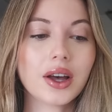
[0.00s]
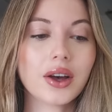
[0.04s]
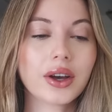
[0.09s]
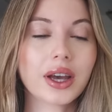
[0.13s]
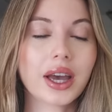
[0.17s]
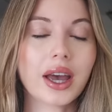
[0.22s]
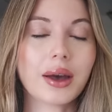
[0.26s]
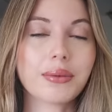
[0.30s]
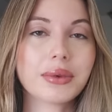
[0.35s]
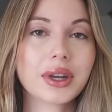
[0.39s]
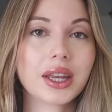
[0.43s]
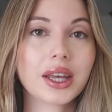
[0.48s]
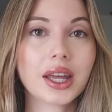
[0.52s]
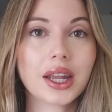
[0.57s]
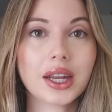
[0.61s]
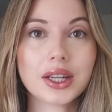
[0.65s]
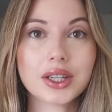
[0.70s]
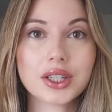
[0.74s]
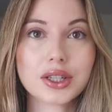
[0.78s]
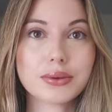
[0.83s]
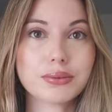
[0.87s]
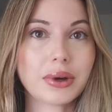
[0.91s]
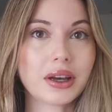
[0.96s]
Okay, I'm gonna get
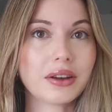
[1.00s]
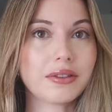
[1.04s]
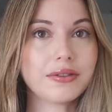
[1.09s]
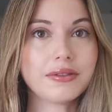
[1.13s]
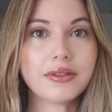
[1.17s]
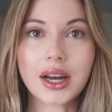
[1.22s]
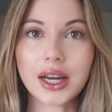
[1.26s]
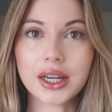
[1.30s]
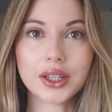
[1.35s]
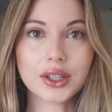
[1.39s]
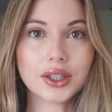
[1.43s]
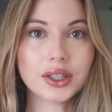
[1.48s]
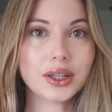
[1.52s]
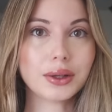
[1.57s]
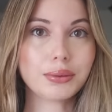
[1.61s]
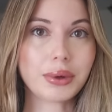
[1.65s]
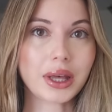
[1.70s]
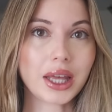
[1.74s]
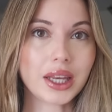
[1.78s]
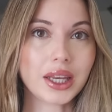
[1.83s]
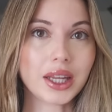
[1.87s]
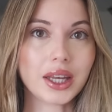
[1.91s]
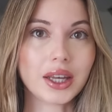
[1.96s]
into my final
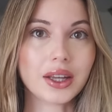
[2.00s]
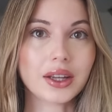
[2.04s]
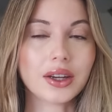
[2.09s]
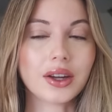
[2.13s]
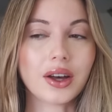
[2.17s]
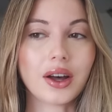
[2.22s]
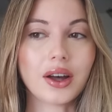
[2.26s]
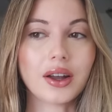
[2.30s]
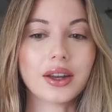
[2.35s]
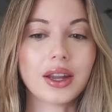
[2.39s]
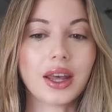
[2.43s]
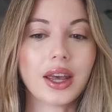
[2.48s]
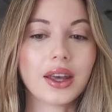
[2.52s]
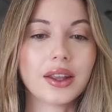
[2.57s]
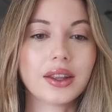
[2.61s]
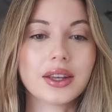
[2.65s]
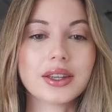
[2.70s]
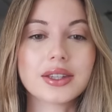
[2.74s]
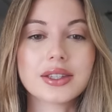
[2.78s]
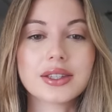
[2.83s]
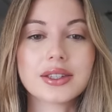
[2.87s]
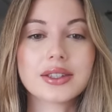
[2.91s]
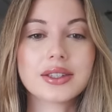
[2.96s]
opinion on
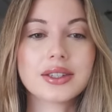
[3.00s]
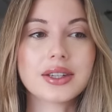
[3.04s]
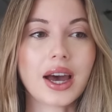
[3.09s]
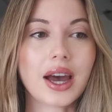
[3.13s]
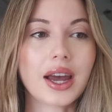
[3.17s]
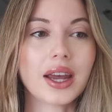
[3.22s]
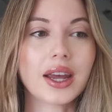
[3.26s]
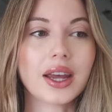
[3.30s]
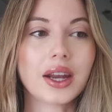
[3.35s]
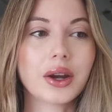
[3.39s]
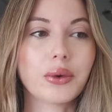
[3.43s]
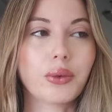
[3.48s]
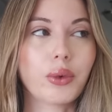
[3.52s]
Hailey's diet